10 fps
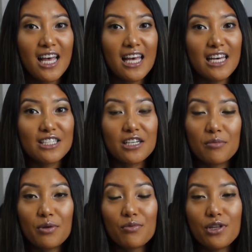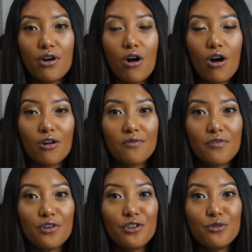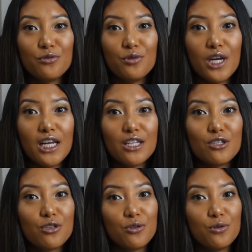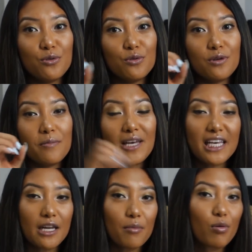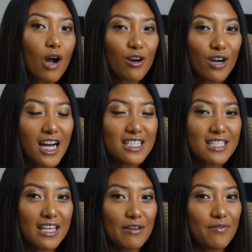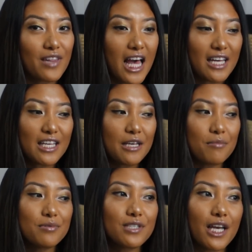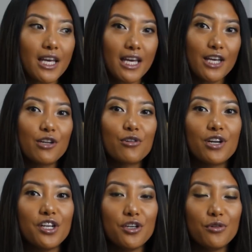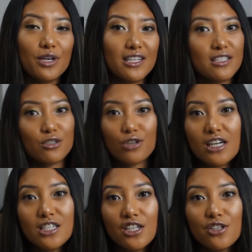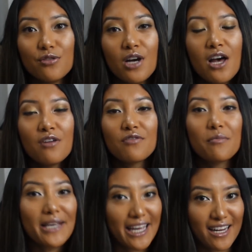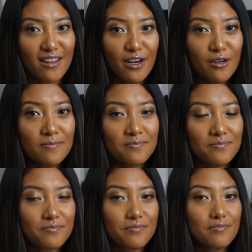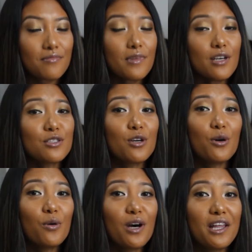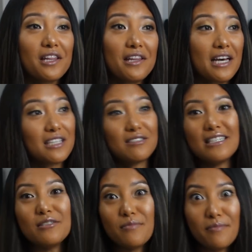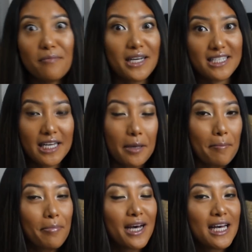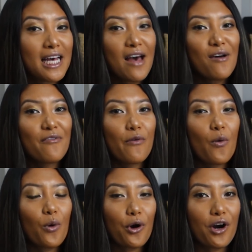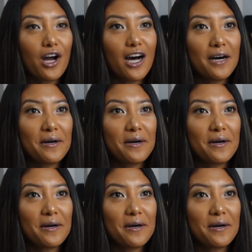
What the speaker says: it's going to be really hard for you to make any progress if that keeps like hindering you and distracting you from getting there. So that is my tip for